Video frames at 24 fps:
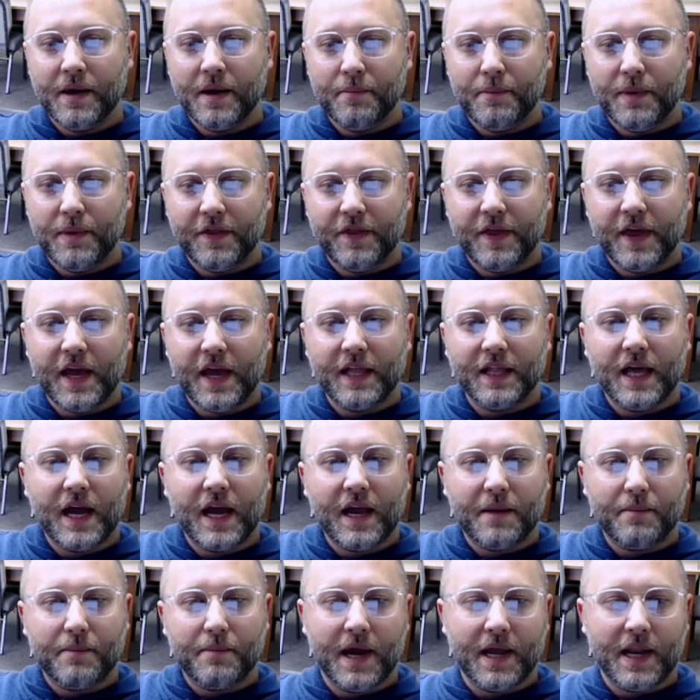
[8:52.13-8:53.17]
But they,
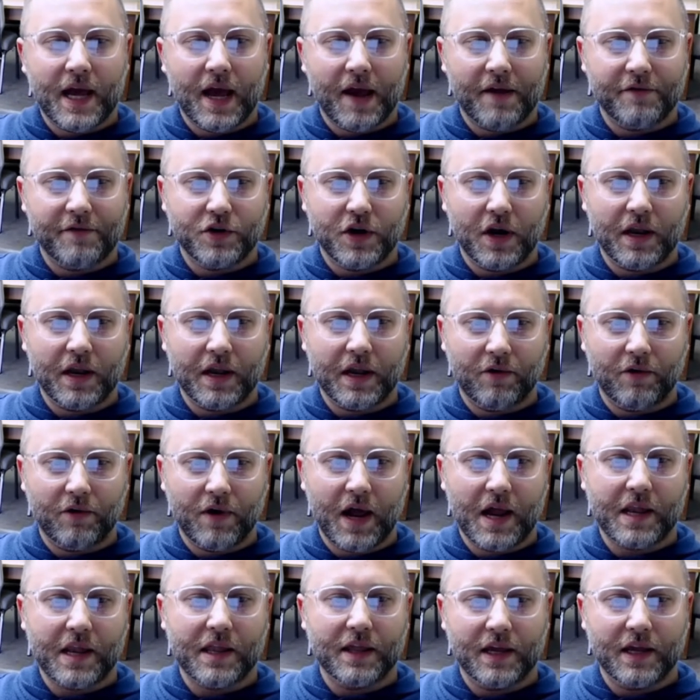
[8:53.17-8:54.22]
like men, have
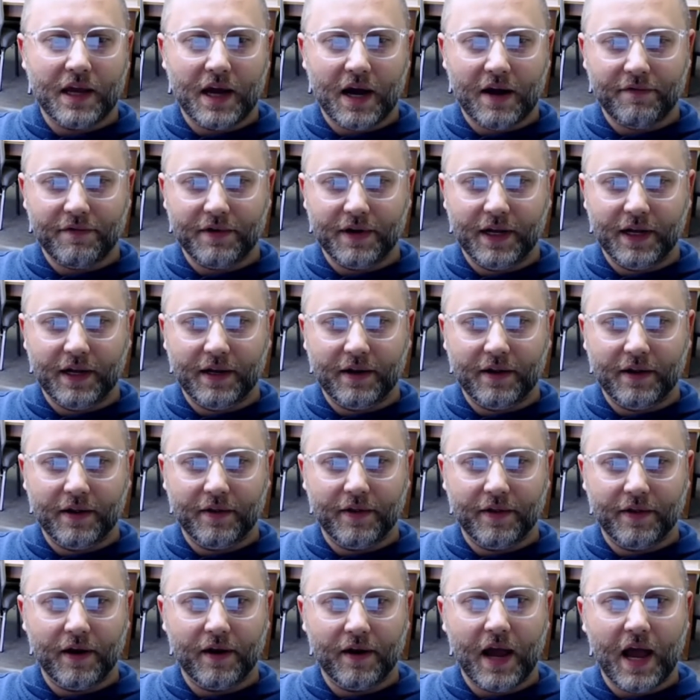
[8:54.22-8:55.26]
transgressed the covenant.
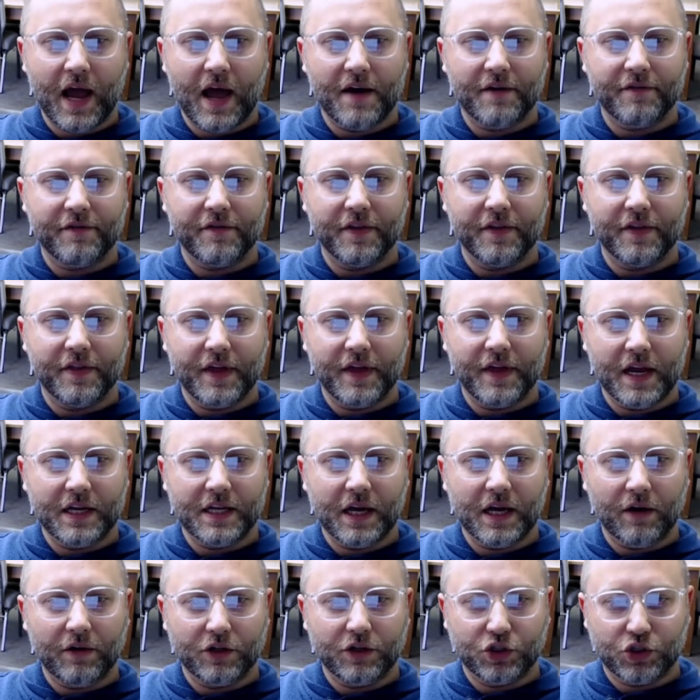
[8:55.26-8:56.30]
There have they
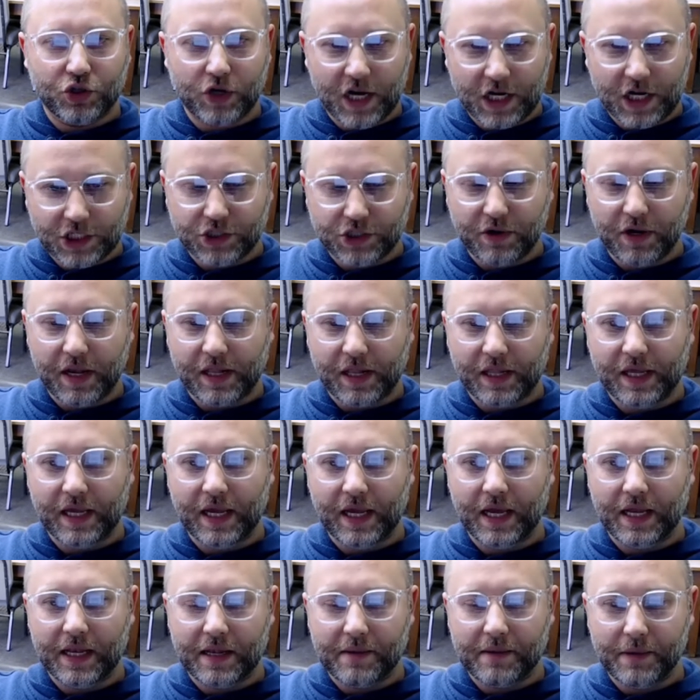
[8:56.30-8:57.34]
dealt treacherously
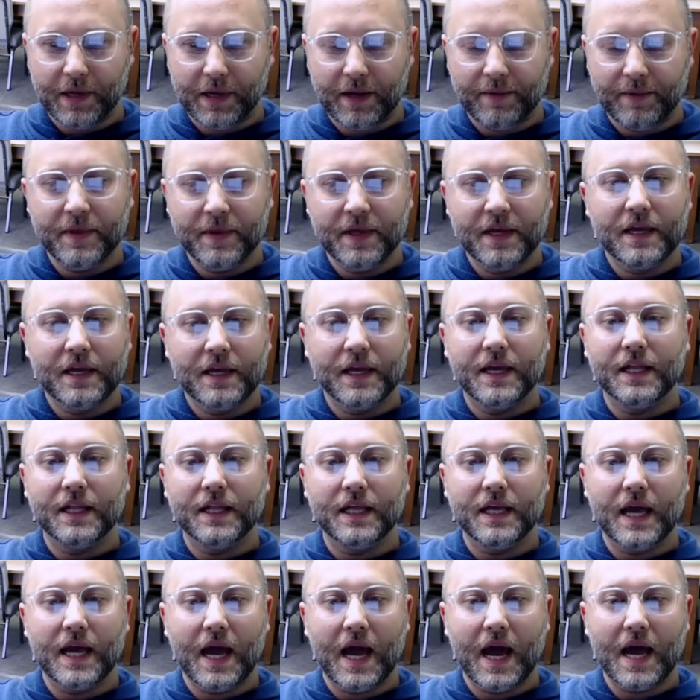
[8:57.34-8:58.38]
against me.
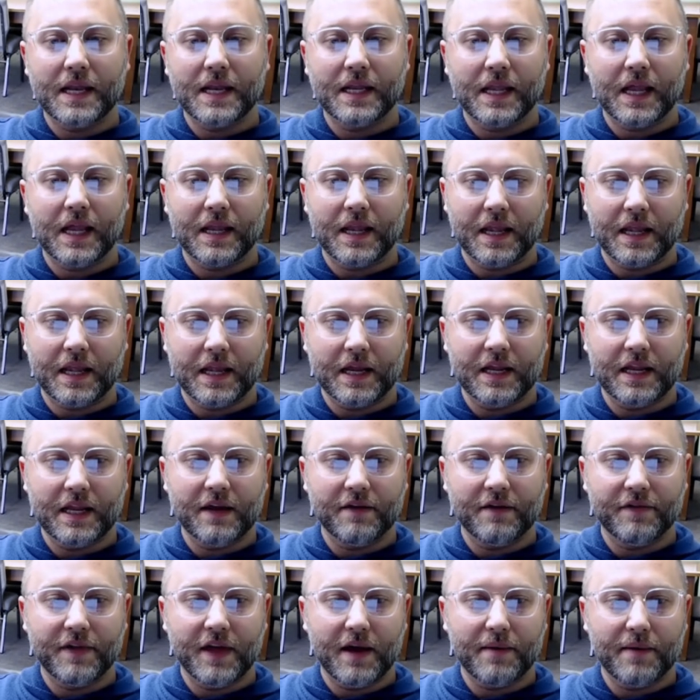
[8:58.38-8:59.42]
Gilead is as a city
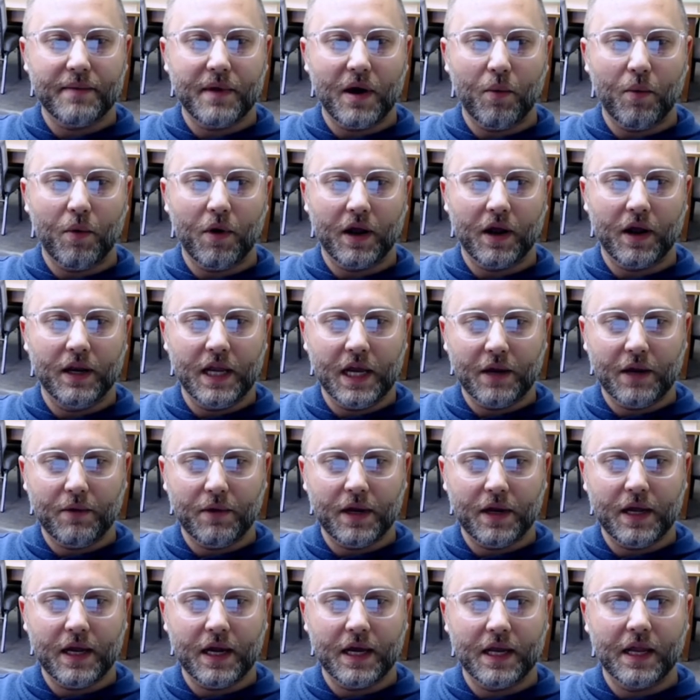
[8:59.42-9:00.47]
of them that work
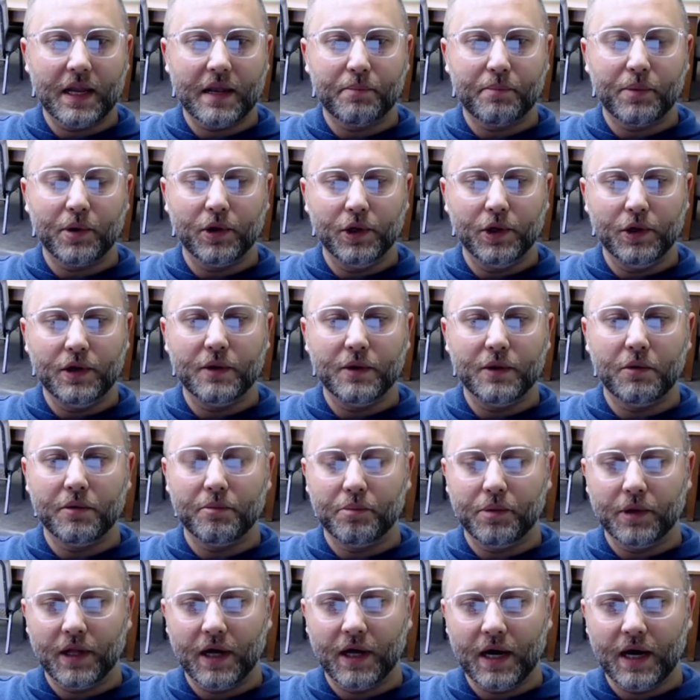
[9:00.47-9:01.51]
iniquity and is polluted with
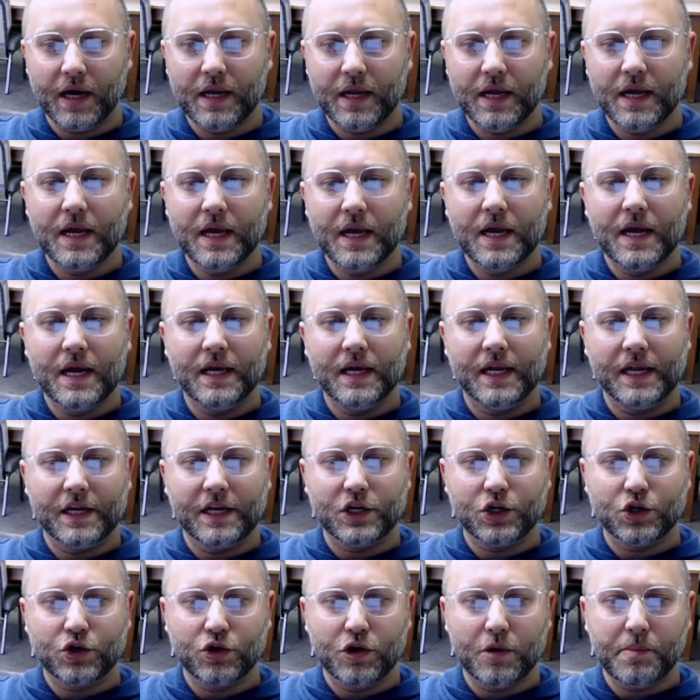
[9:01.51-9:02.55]
blood, and as
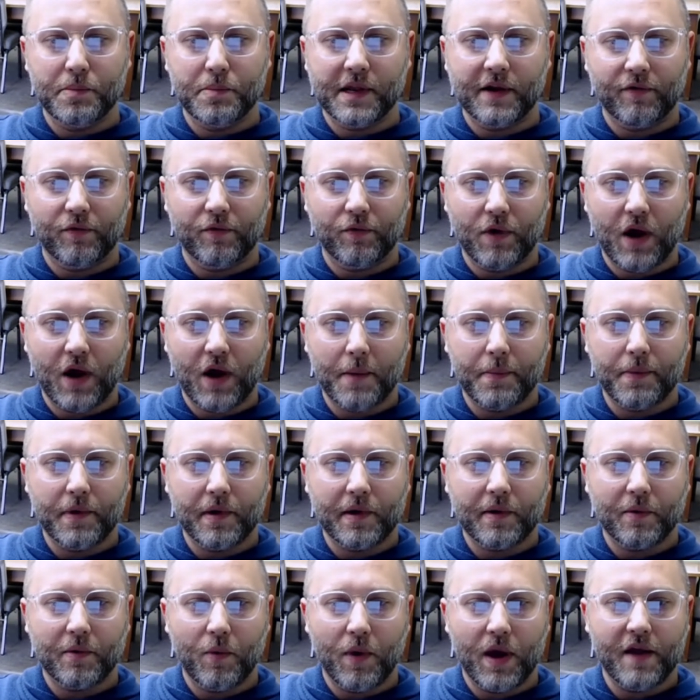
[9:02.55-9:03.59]
troops of
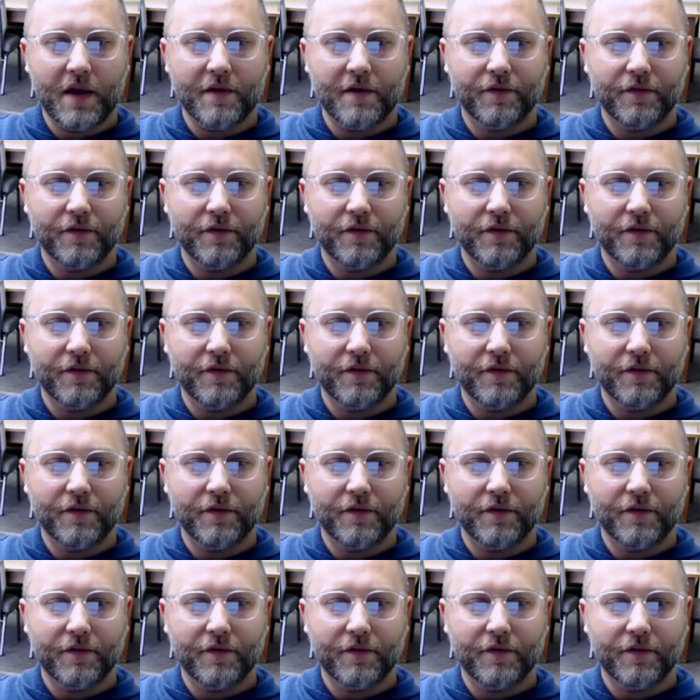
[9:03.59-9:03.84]
robbers wait